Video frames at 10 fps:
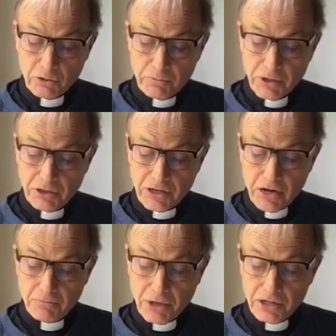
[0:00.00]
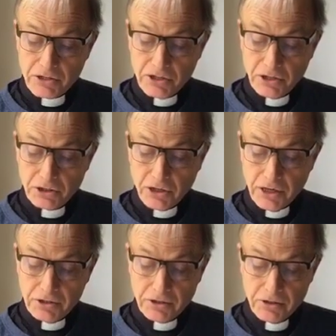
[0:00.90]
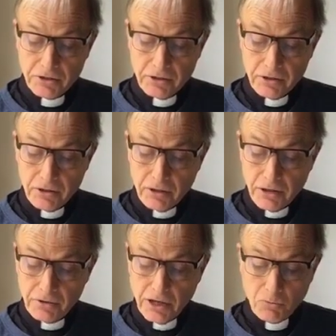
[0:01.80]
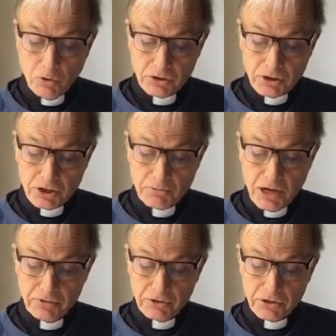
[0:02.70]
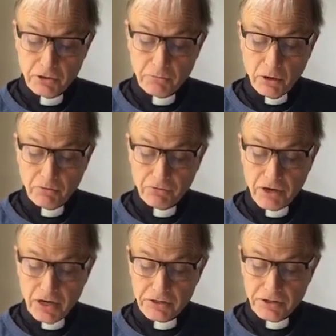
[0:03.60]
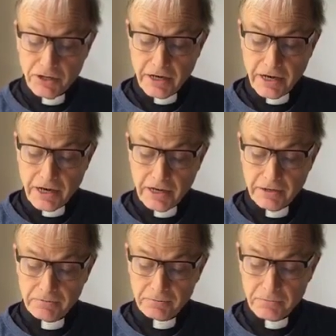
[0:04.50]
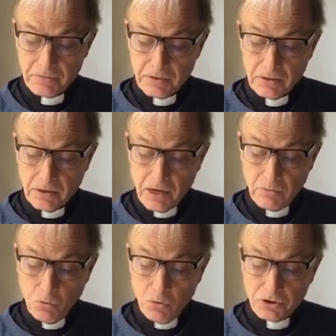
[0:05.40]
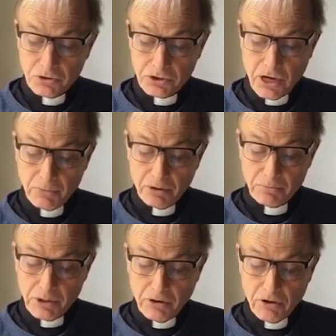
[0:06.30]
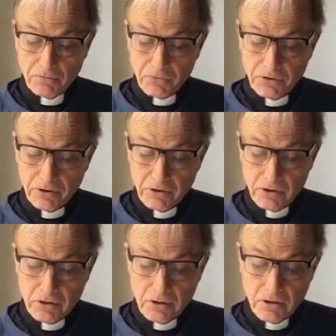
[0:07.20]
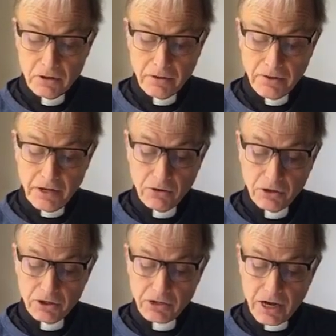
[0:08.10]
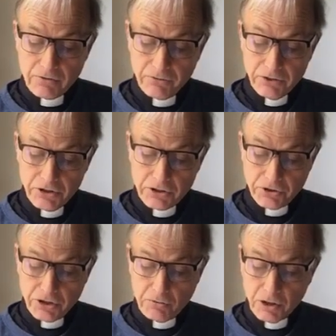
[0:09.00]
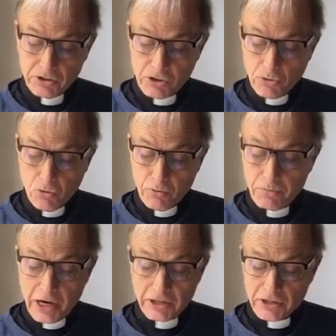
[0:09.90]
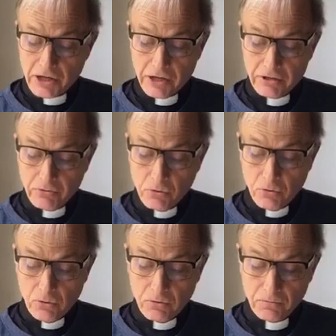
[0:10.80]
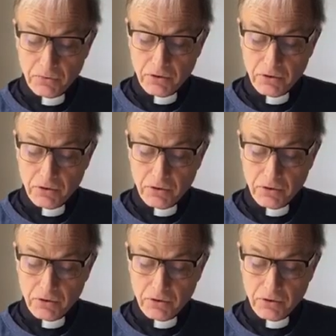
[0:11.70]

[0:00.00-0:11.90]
was picked out by a searchlight, and there was the smell of distant bonfires in the air. I walked to the temple and beyond, and then looking down Fleet Street, one saw the best sight of all,